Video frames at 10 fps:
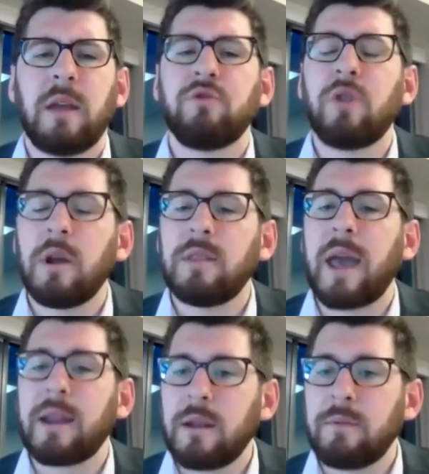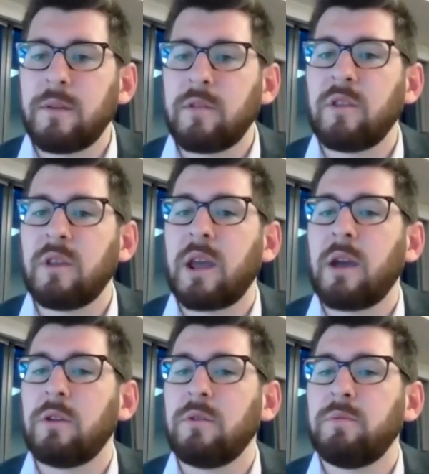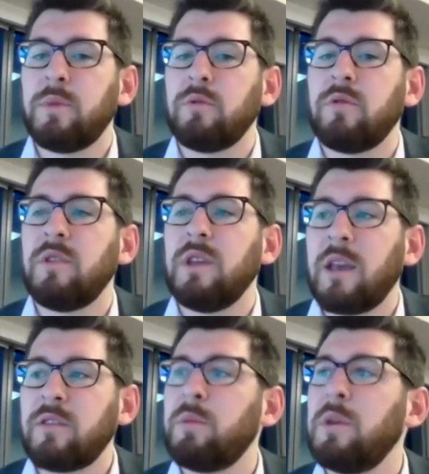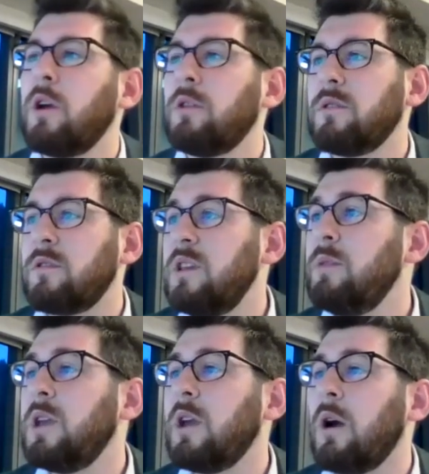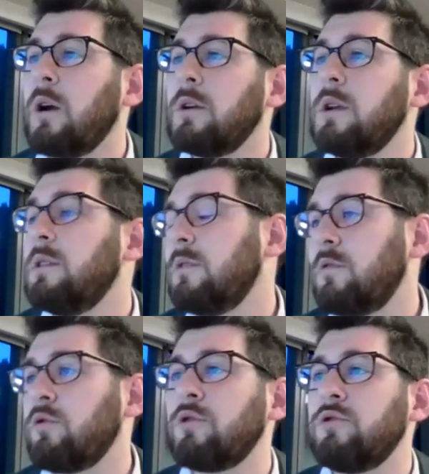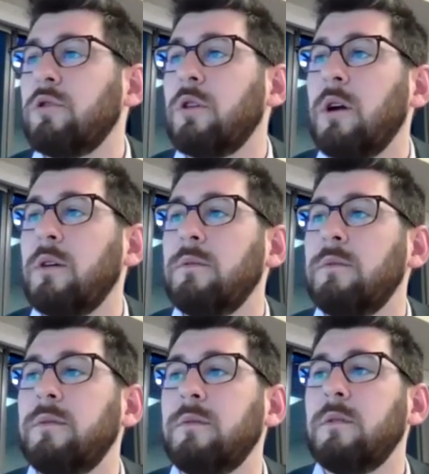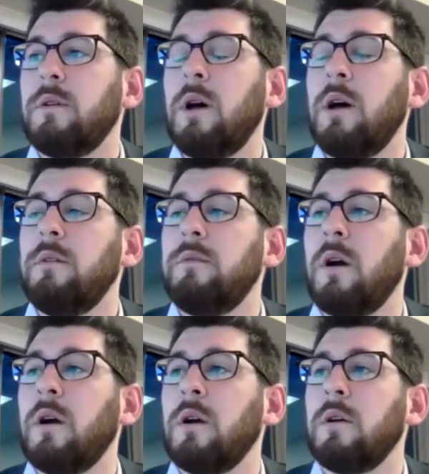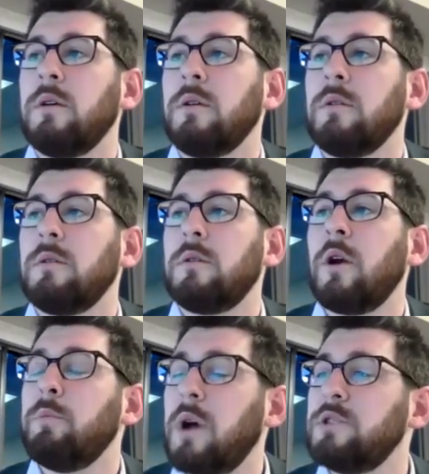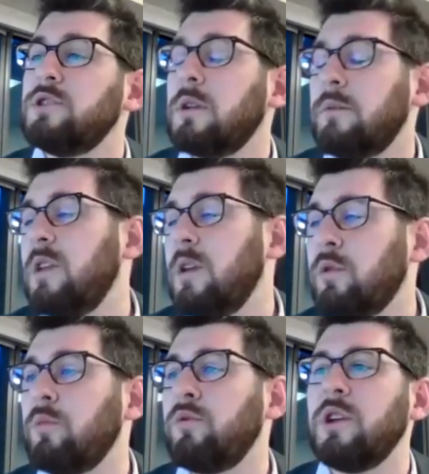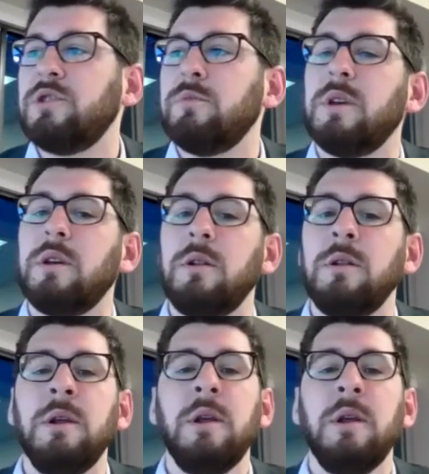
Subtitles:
drawing that deficit out of both the SBR and the CBR in the structure of our budget, of the appropriation bill.